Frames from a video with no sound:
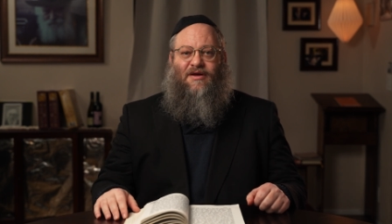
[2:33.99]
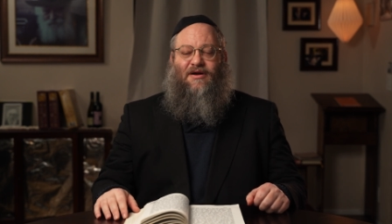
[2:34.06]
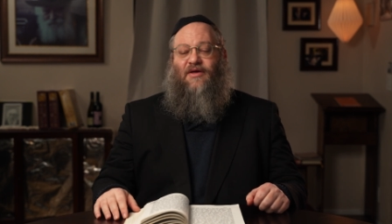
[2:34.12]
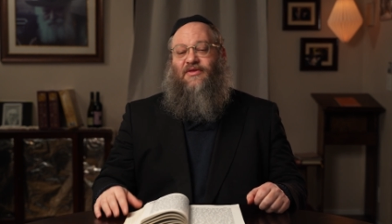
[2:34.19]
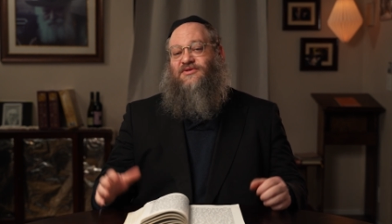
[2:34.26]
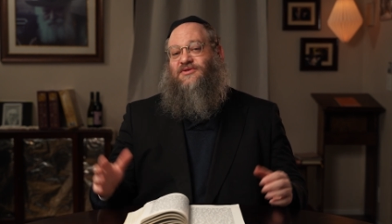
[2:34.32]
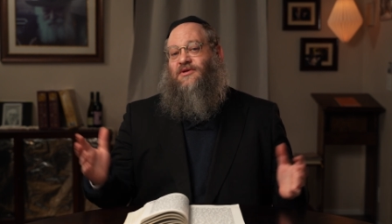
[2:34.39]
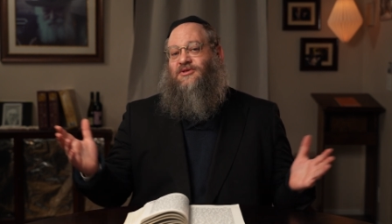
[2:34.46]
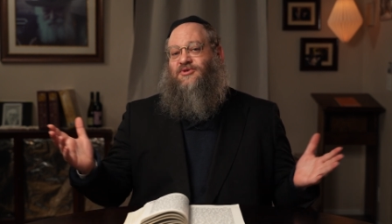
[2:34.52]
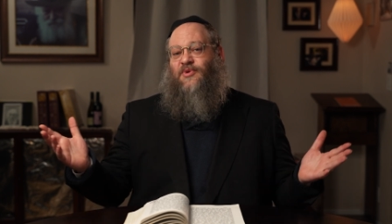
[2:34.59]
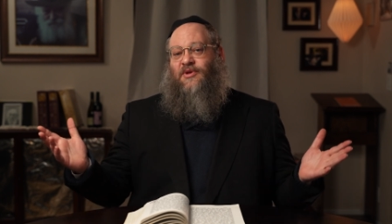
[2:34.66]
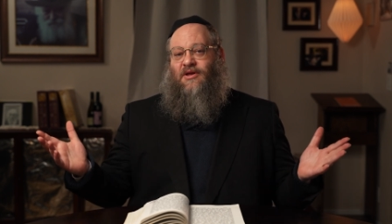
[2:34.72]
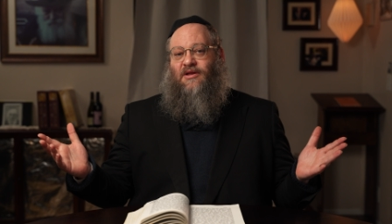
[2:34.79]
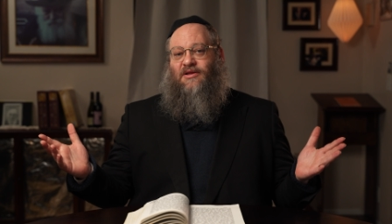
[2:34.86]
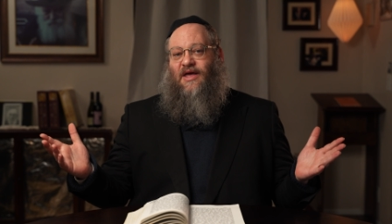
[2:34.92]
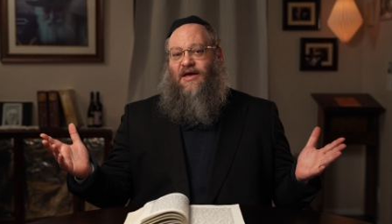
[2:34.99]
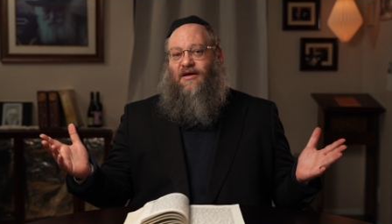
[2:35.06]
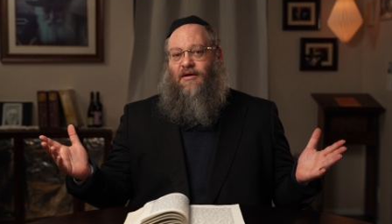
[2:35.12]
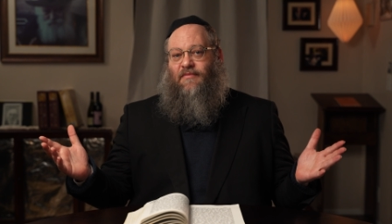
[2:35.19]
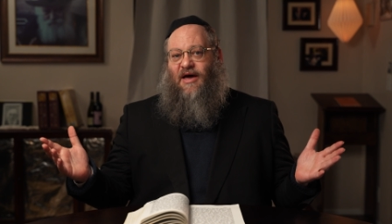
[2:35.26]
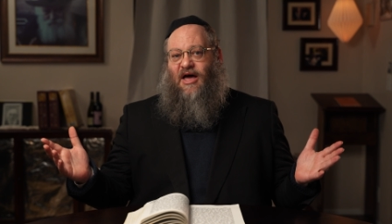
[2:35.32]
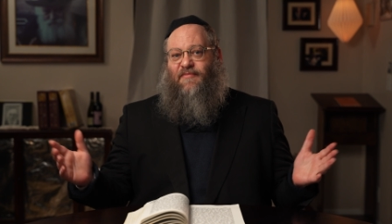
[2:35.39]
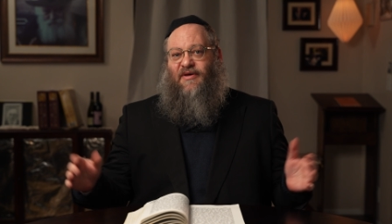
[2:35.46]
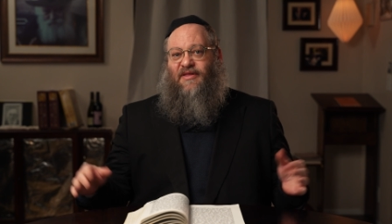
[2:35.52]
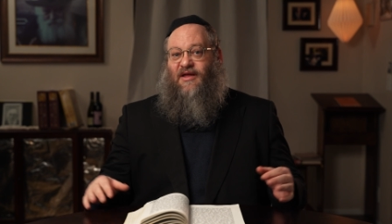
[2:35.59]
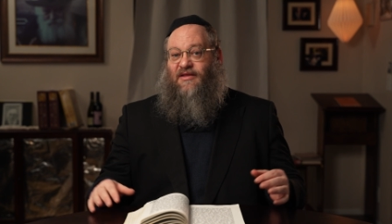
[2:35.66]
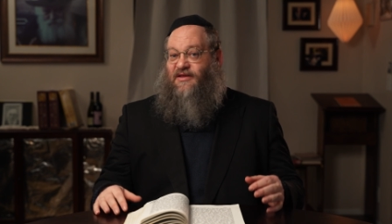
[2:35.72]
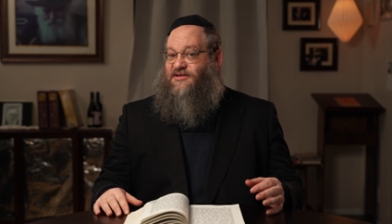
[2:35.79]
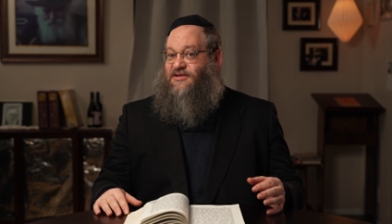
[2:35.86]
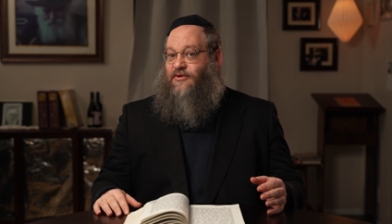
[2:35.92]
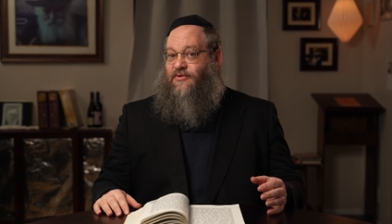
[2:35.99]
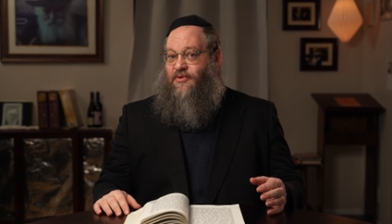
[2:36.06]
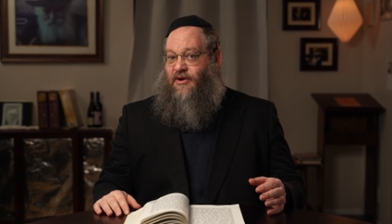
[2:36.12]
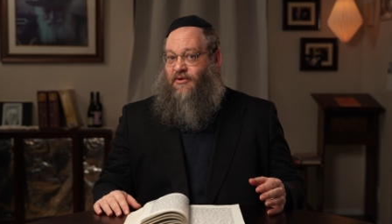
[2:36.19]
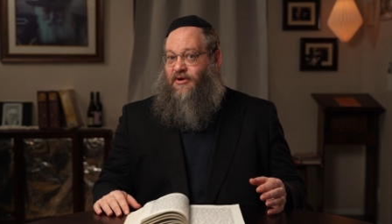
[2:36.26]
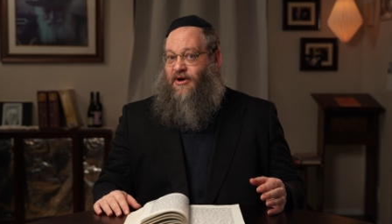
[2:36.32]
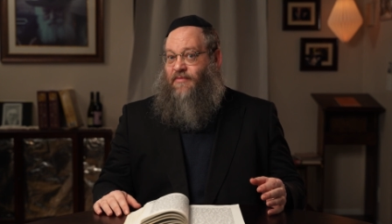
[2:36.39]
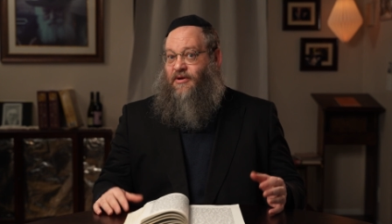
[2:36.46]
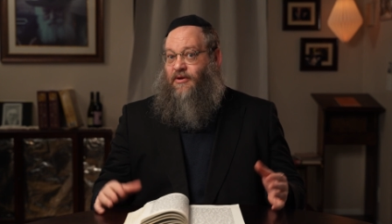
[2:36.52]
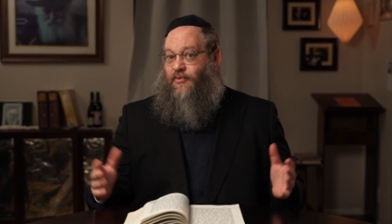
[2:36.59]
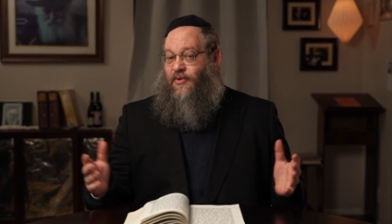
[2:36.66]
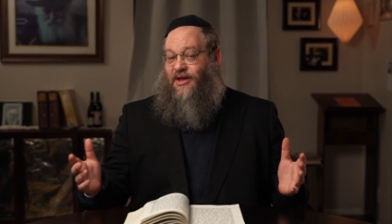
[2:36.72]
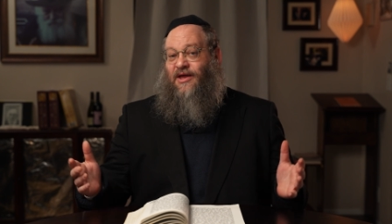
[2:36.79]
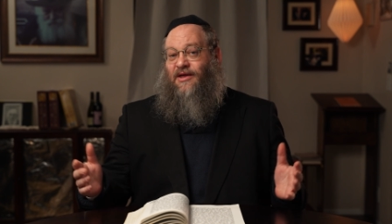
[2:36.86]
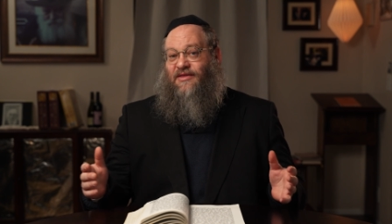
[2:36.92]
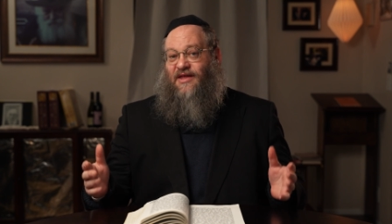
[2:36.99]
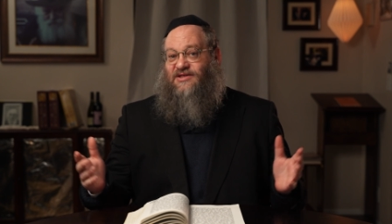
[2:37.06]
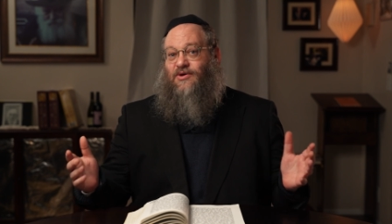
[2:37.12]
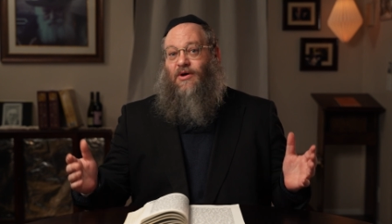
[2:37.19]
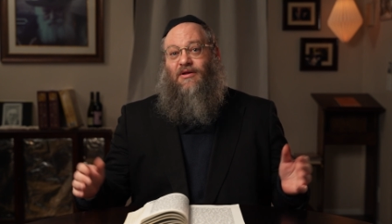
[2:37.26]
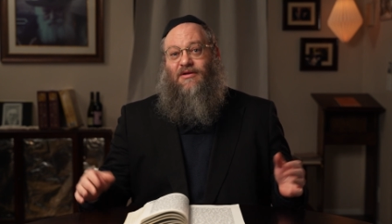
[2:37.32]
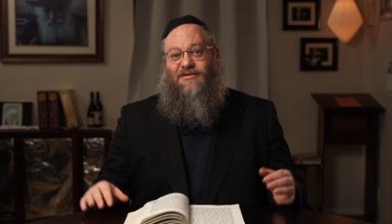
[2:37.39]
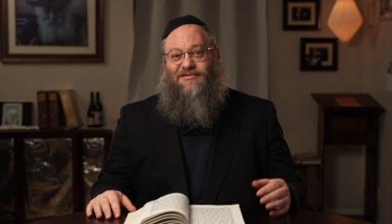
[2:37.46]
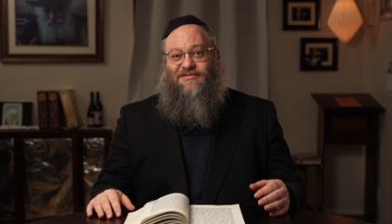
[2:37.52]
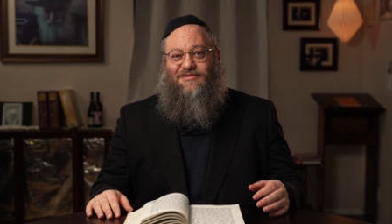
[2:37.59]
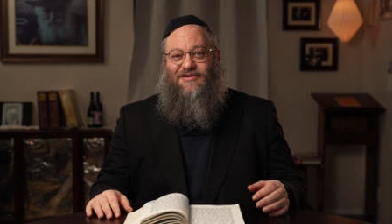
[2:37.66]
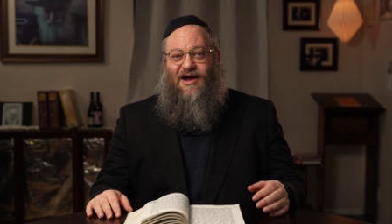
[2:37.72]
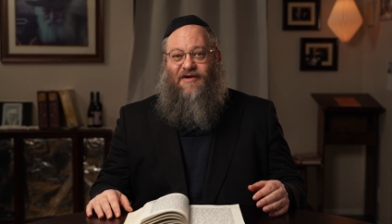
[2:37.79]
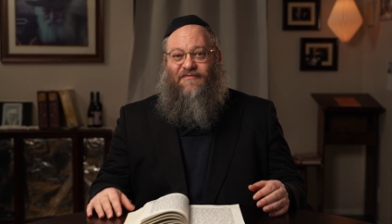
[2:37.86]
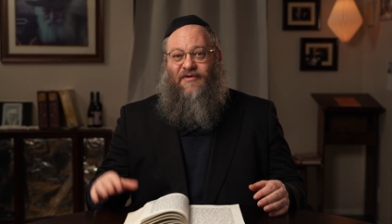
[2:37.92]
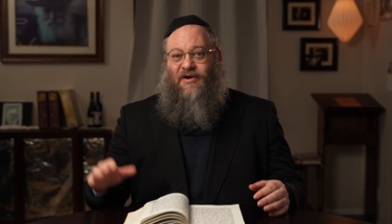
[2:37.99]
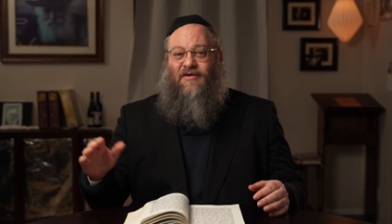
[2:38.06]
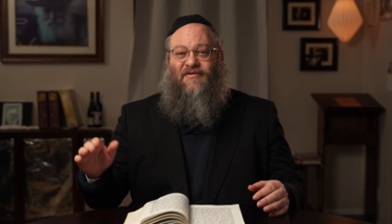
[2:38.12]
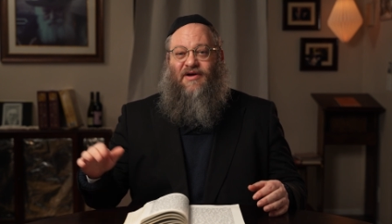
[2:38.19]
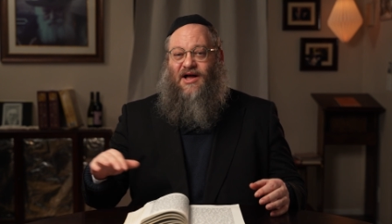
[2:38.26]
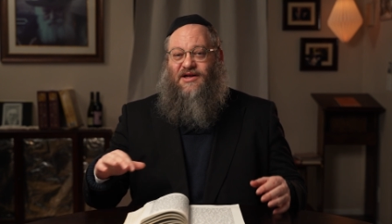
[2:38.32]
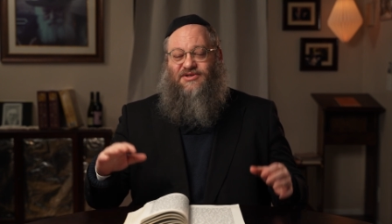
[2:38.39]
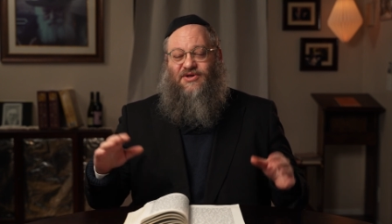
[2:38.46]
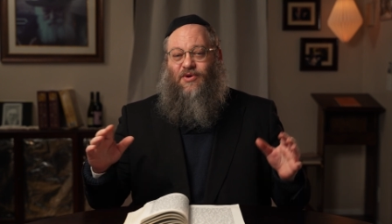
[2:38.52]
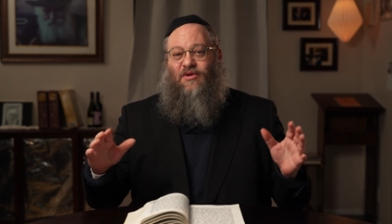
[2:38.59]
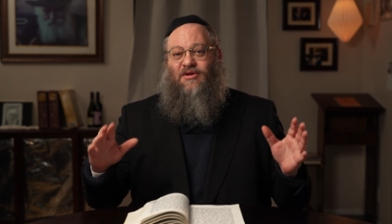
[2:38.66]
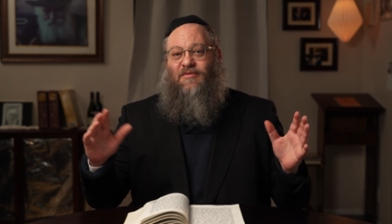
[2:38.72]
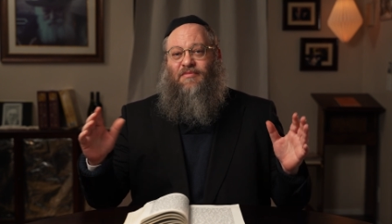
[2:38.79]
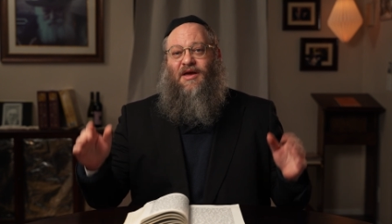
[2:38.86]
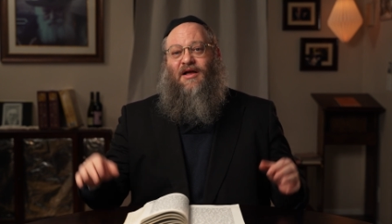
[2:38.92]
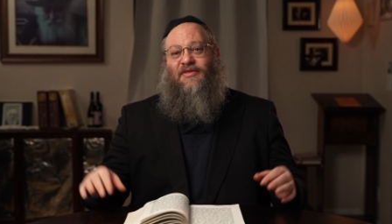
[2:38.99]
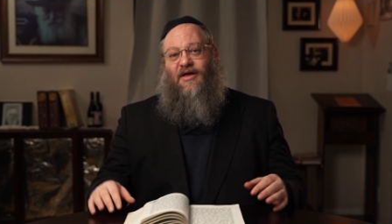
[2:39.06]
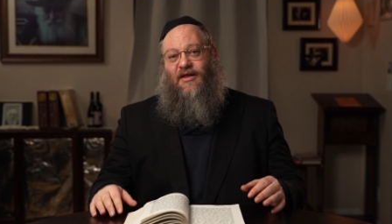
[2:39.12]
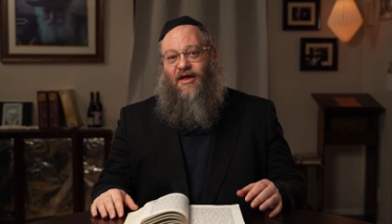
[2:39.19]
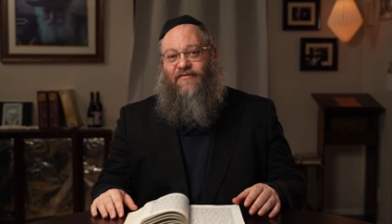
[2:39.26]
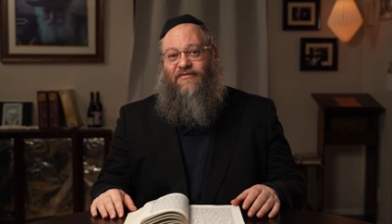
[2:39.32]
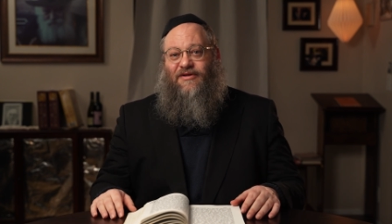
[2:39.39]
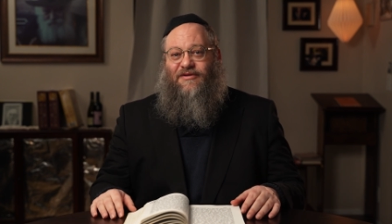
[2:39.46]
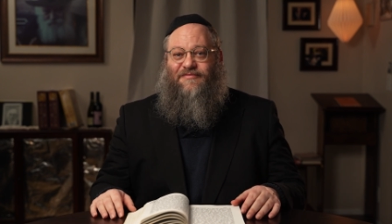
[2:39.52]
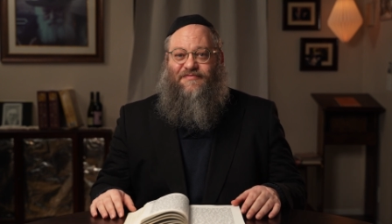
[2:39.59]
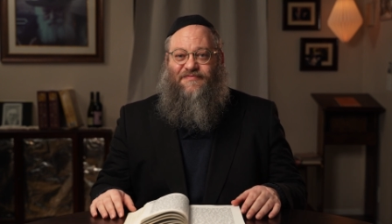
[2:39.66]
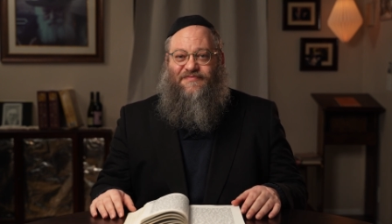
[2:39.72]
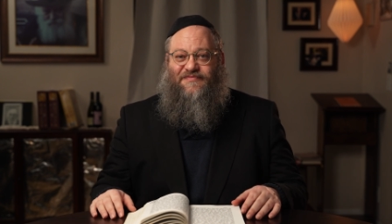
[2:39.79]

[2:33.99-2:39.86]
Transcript: Now, the students were a little taken aback by that. They said, Rebbe, really? That's all? Our fear of God should only be on that level?